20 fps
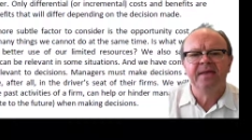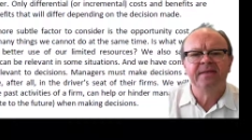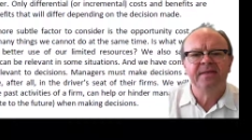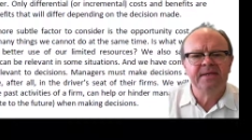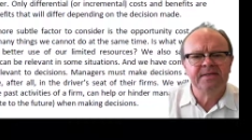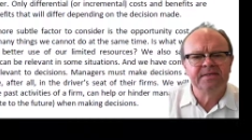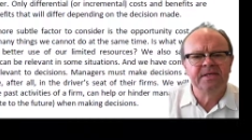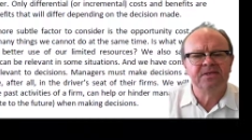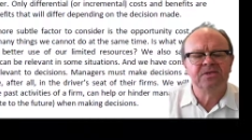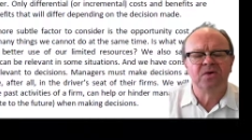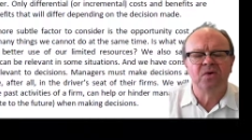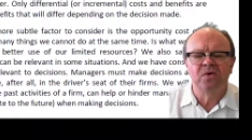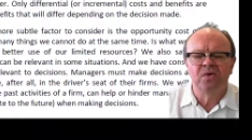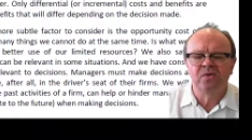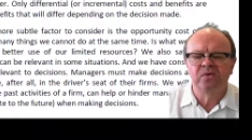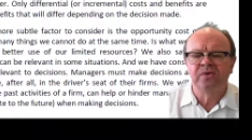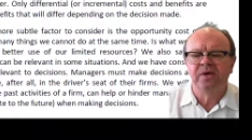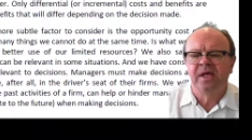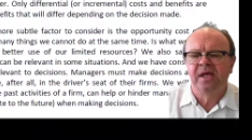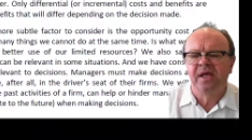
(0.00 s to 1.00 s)
This is
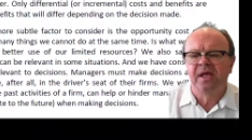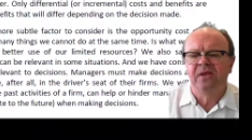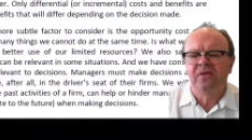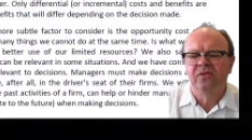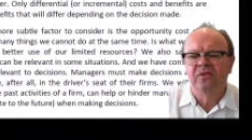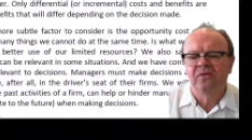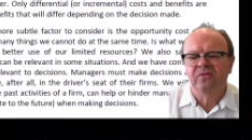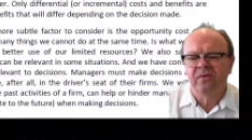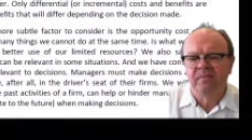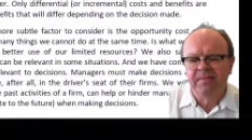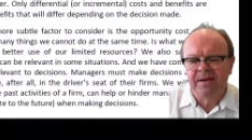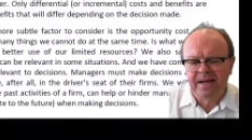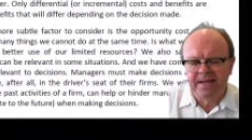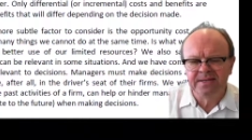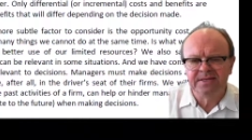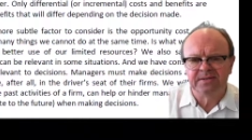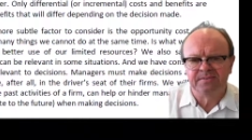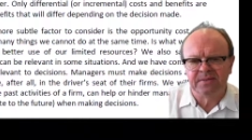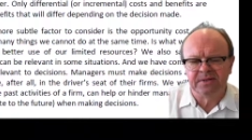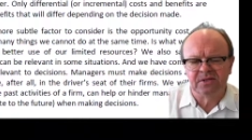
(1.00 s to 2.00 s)
called the
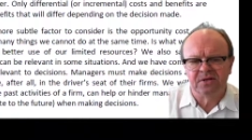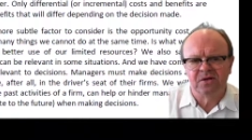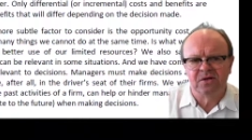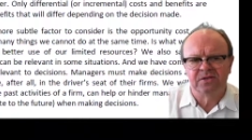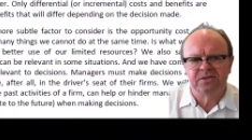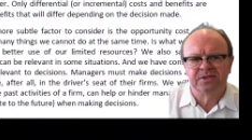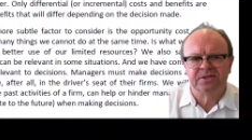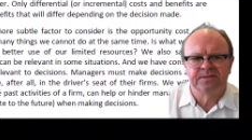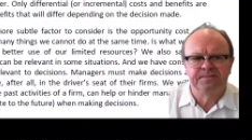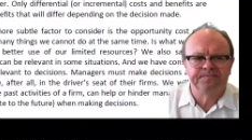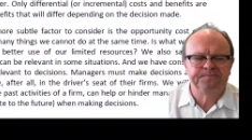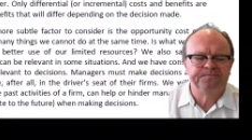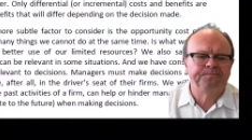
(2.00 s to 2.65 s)
replacement cost.